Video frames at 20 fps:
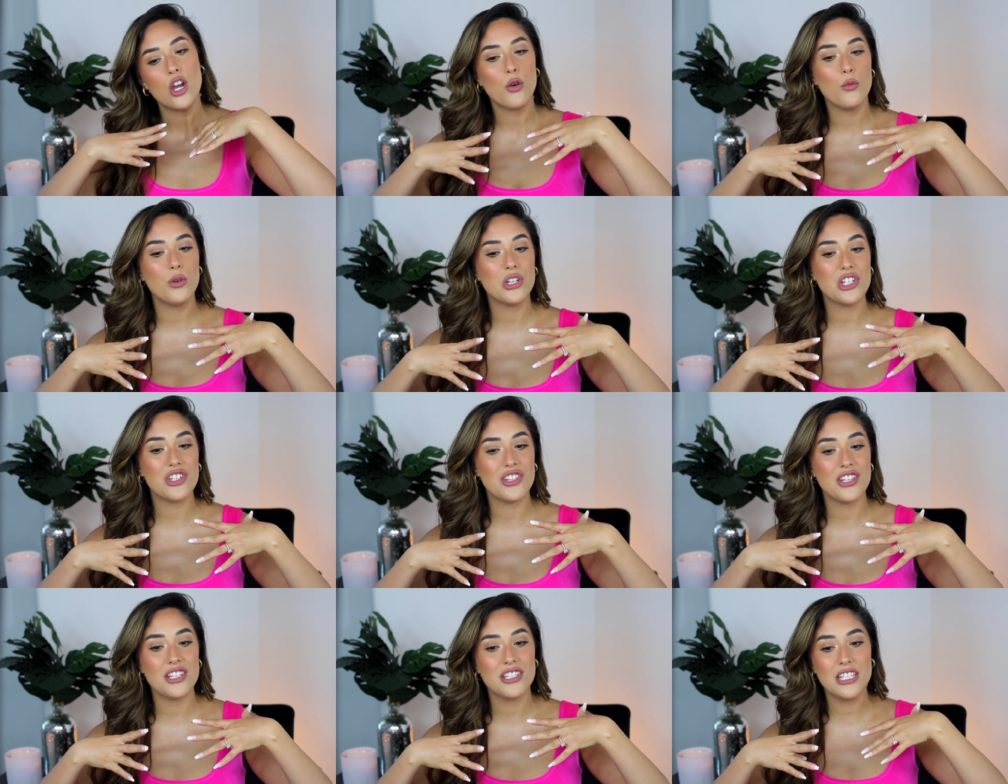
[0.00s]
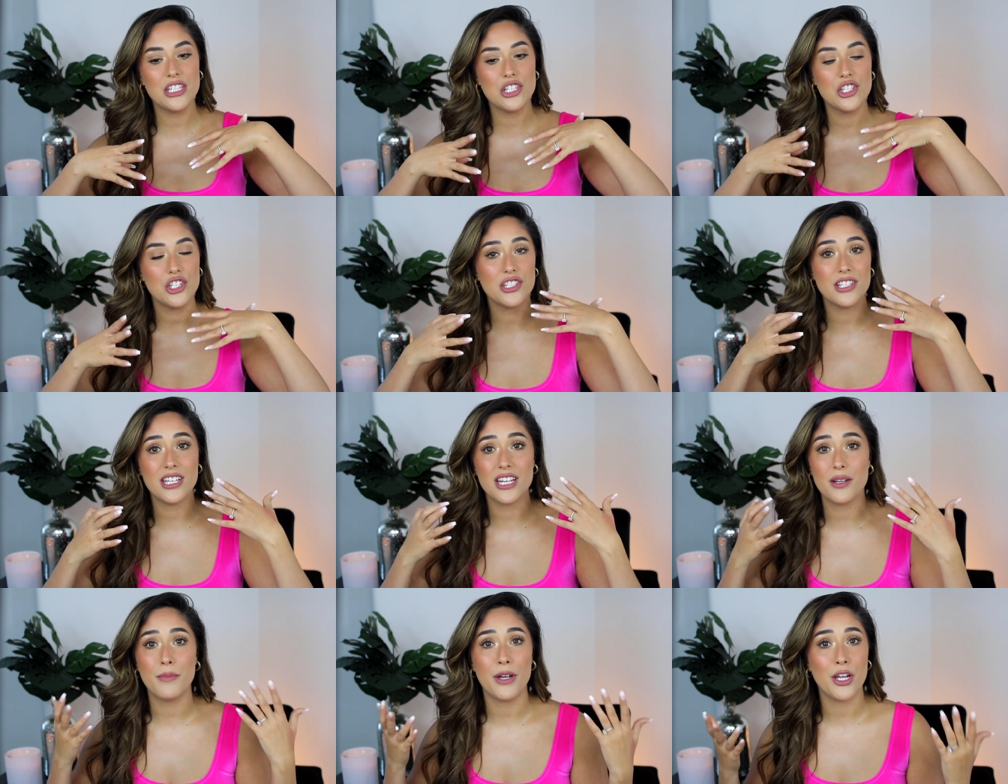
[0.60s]
which this is
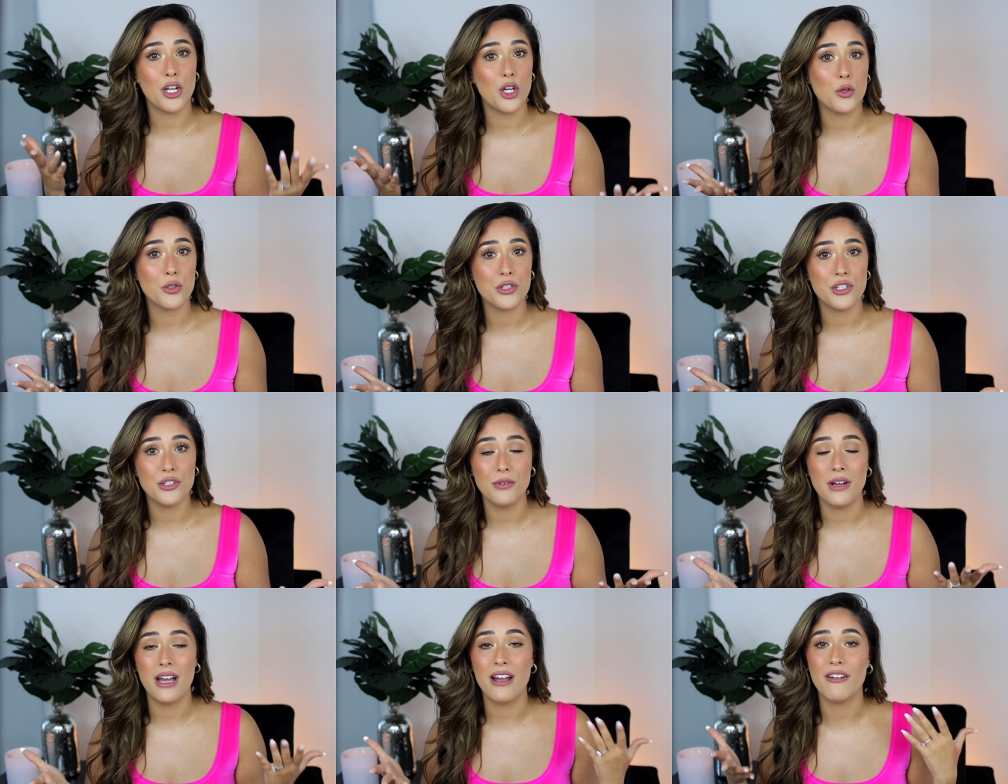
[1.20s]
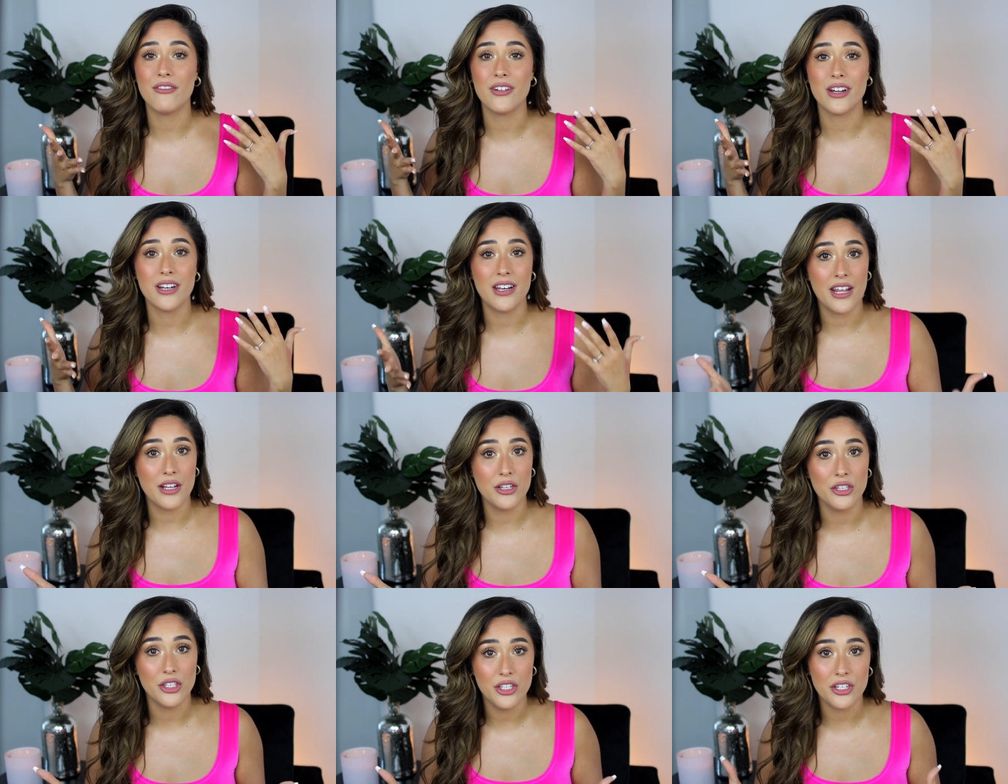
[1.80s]
just like my go-to
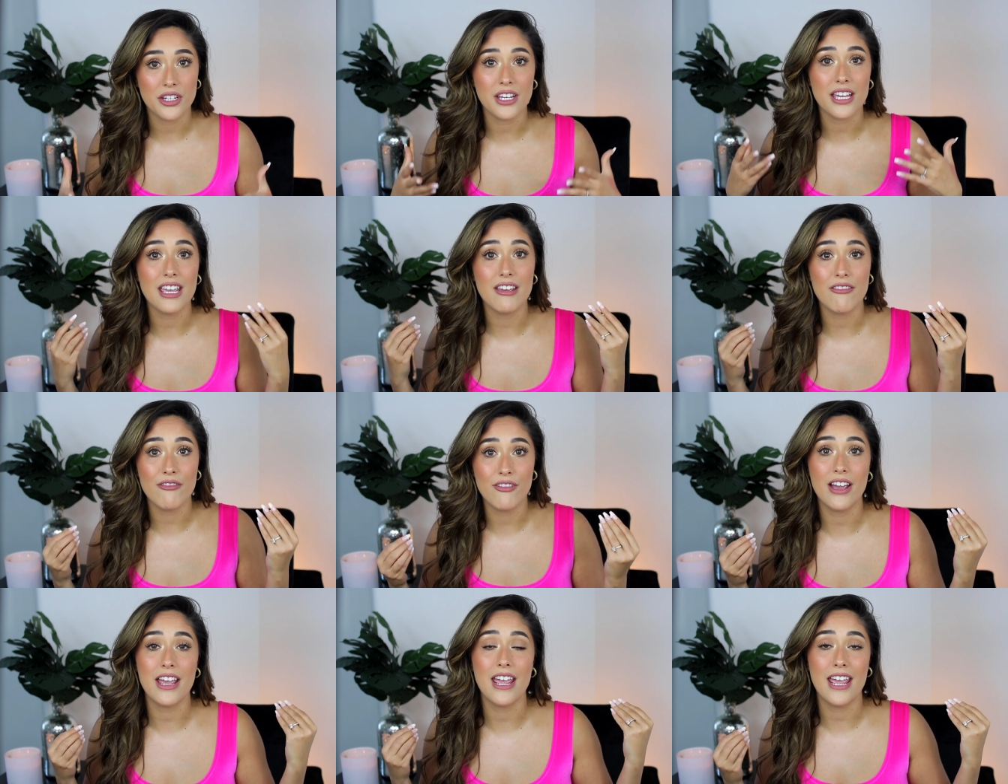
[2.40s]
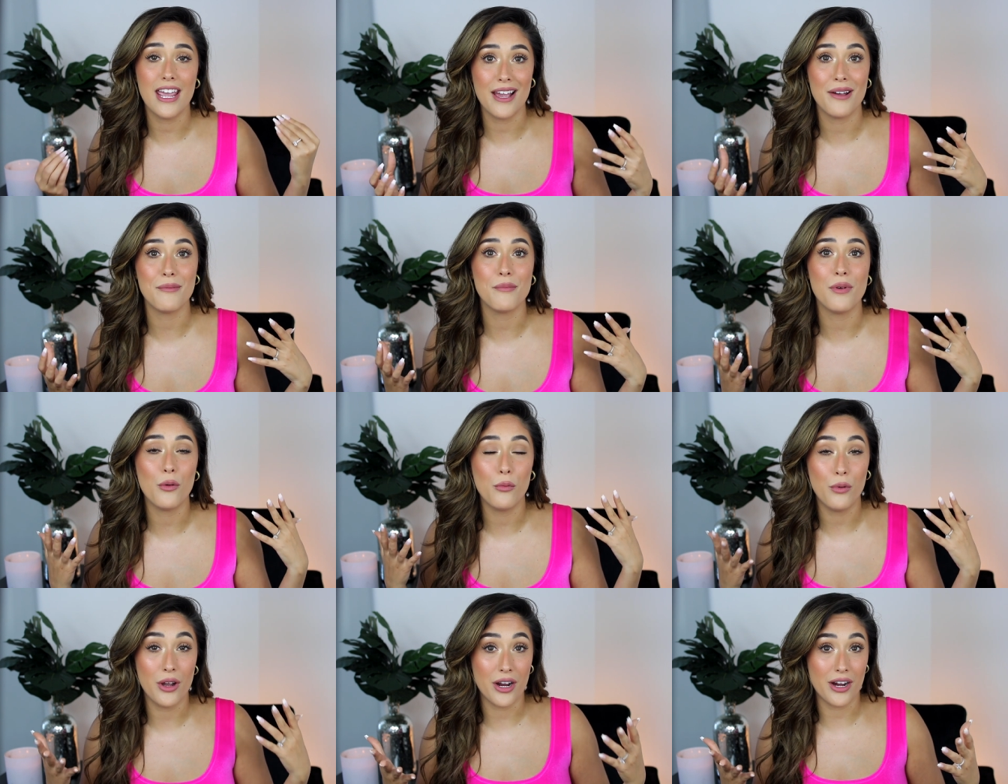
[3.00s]
everyday look if I am
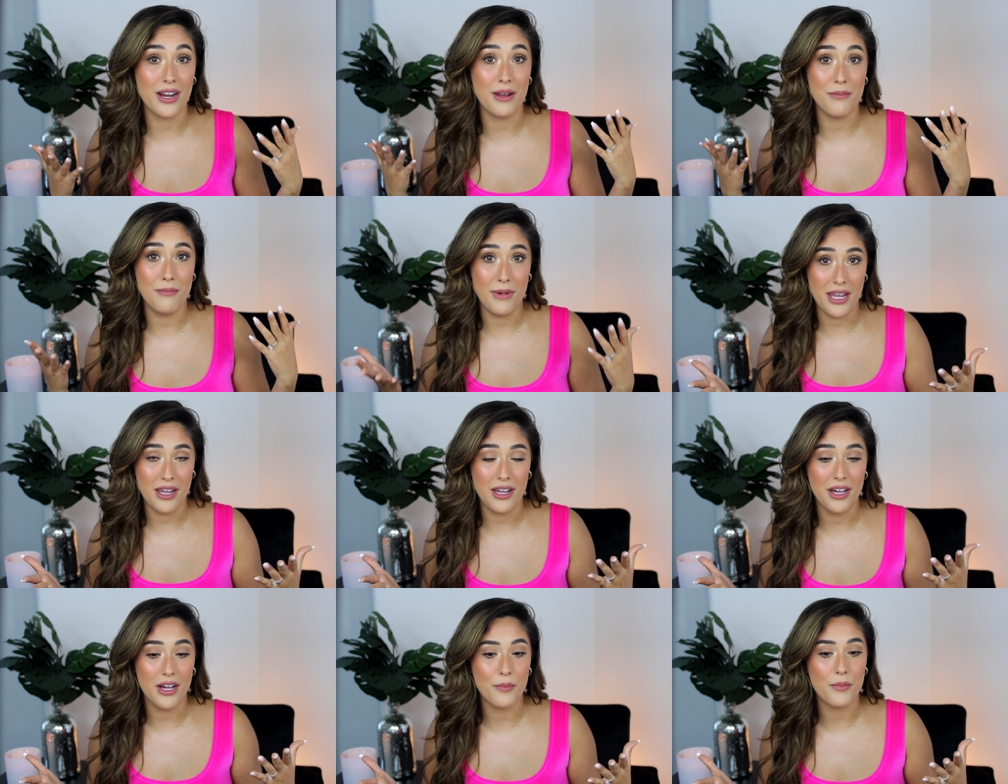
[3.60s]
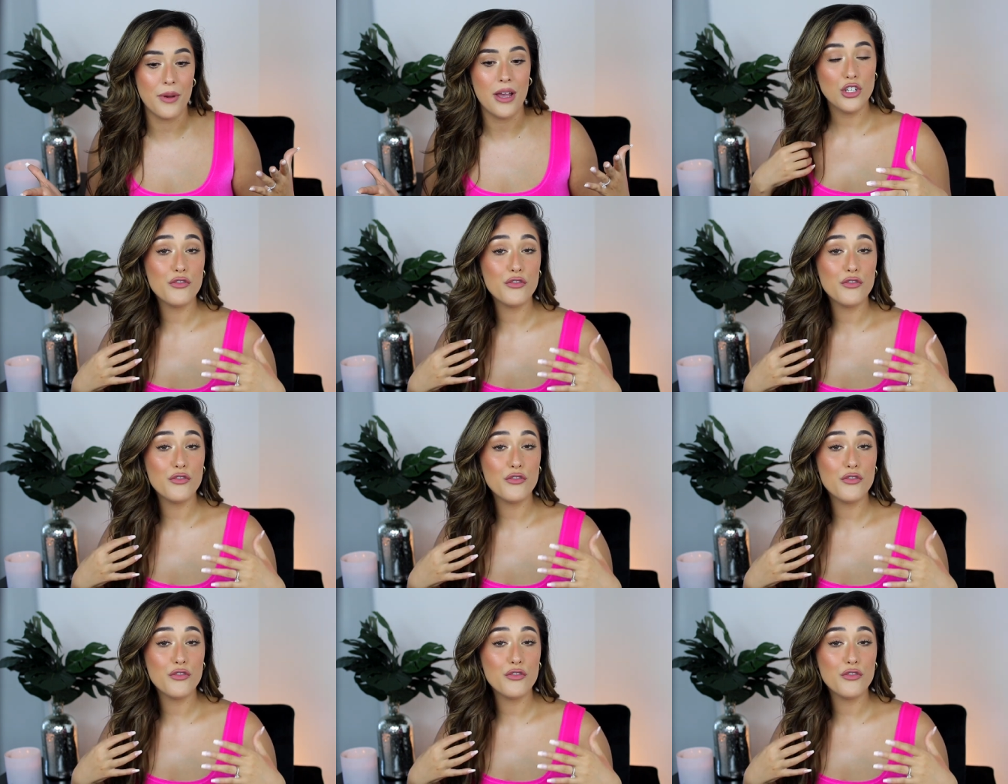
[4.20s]
wearing makeup.